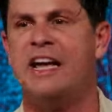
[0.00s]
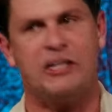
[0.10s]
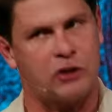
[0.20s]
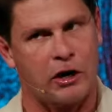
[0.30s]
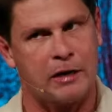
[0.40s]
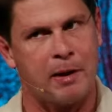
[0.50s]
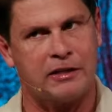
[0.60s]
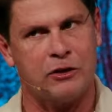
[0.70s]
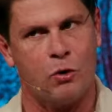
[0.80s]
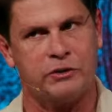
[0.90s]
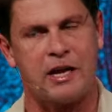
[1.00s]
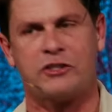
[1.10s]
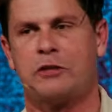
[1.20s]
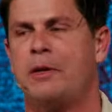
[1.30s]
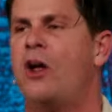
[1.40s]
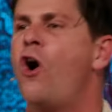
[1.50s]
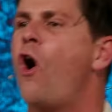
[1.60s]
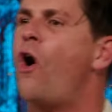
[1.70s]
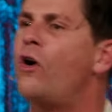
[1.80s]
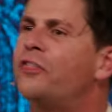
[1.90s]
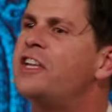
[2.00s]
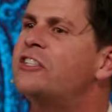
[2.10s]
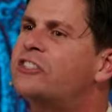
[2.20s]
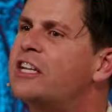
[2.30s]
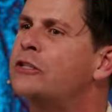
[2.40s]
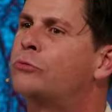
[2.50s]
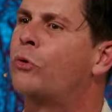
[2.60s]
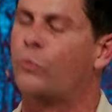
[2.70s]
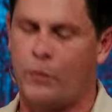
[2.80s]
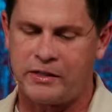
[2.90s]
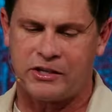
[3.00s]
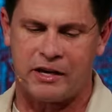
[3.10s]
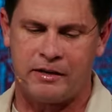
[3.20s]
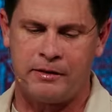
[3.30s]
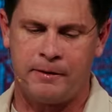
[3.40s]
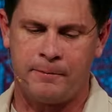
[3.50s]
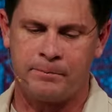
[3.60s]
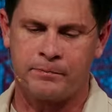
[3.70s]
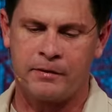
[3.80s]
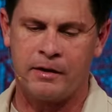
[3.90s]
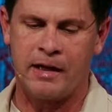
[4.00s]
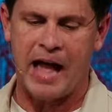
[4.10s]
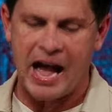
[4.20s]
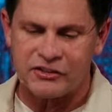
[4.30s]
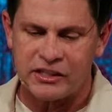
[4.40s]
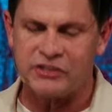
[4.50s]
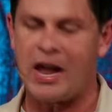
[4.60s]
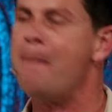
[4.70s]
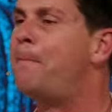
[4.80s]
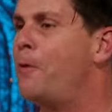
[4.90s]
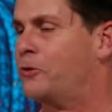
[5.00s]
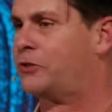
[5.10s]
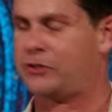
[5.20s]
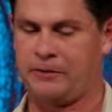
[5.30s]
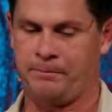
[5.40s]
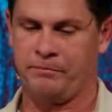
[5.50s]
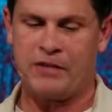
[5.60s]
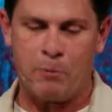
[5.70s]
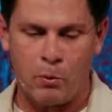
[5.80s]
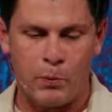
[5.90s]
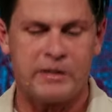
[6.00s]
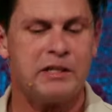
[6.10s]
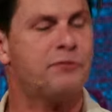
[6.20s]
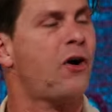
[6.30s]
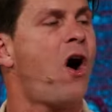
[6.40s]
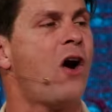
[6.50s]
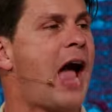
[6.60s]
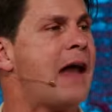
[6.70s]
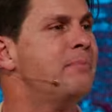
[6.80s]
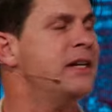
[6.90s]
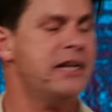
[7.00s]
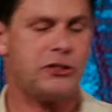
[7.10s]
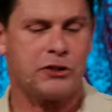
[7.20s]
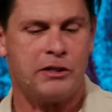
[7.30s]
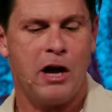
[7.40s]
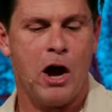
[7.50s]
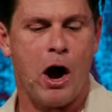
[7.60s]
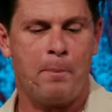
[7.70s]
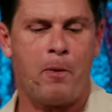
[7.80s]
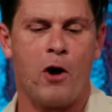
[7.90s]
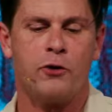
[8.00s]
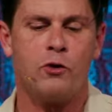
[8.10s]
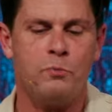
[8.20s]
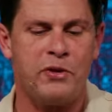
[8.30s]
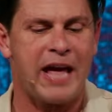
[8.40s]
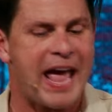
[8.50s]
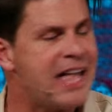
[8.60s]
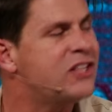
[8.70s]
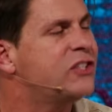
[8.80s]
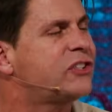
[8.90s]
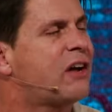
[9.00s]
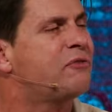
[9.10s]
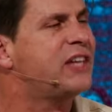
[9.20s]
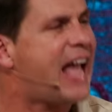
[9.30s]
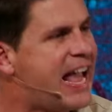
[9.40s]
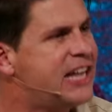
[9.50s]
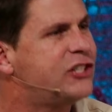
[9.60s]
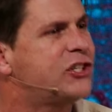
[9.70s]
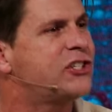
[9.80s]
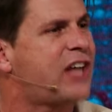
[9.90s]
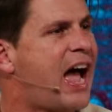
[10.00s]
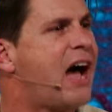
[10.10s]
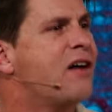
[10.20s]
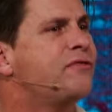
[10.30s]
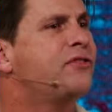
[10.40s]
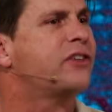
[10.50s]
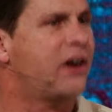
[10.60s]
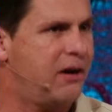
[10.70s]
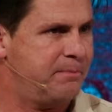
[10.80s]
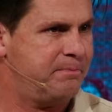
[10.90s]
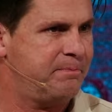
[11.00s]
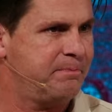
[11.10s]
He's talking about the Old Testament. "All these things were written as examples. They were written for our admonition, upon whom the ends of the ages have come."